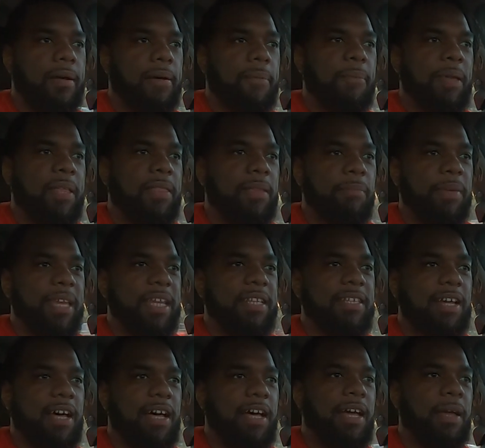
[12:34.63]
in the
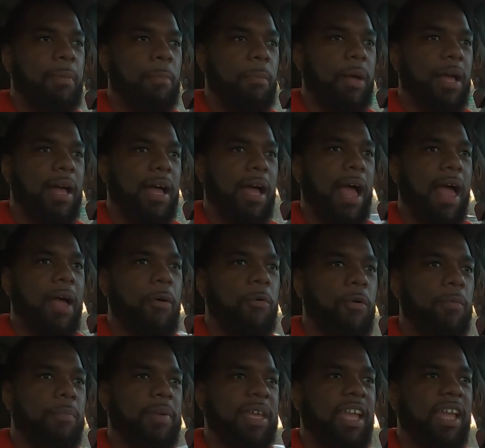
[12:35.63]
meantime, I
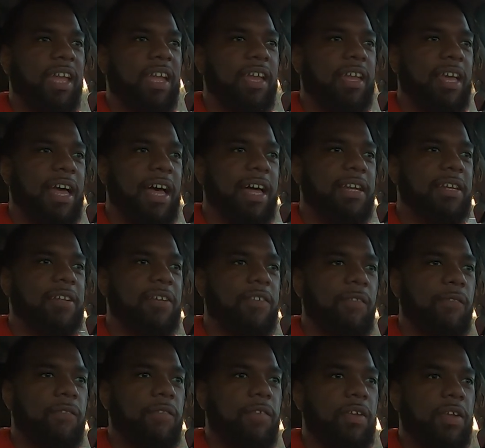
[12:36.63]
will be kind
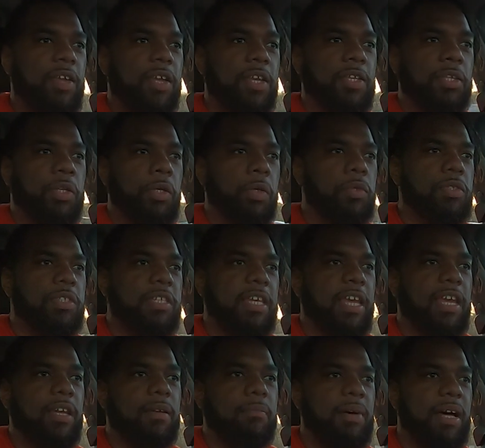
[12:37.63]
of
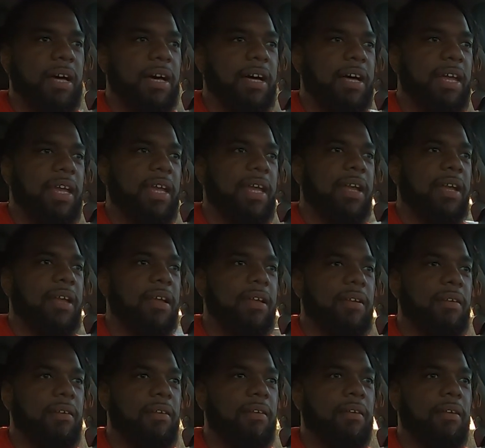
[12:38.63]
using my
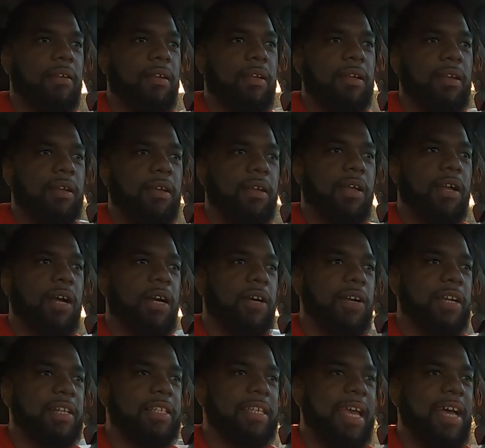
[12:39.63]

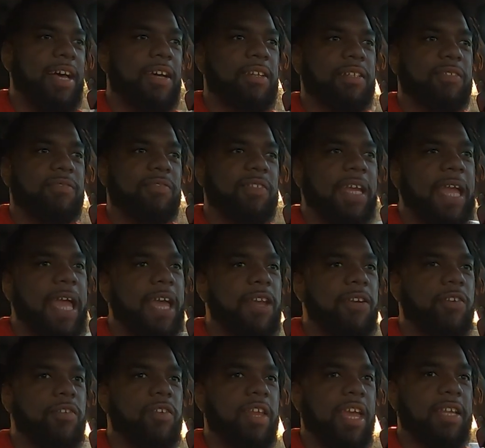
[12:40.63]
current town of
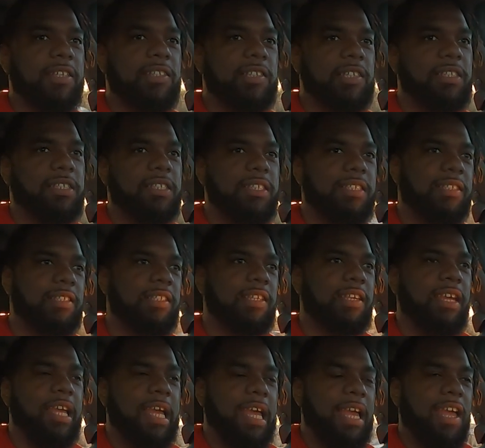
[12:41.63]
Leander, Texas
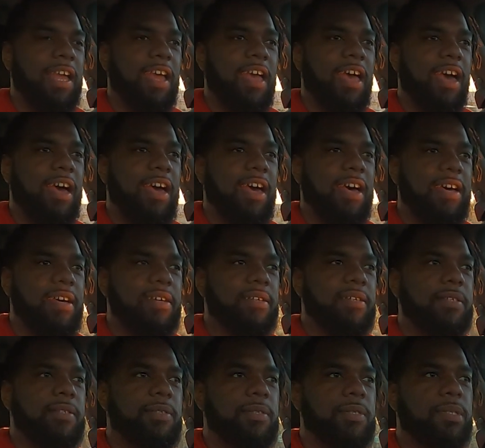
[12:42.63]

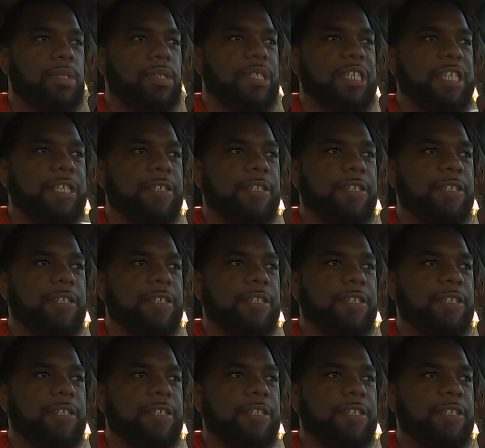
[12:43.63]
as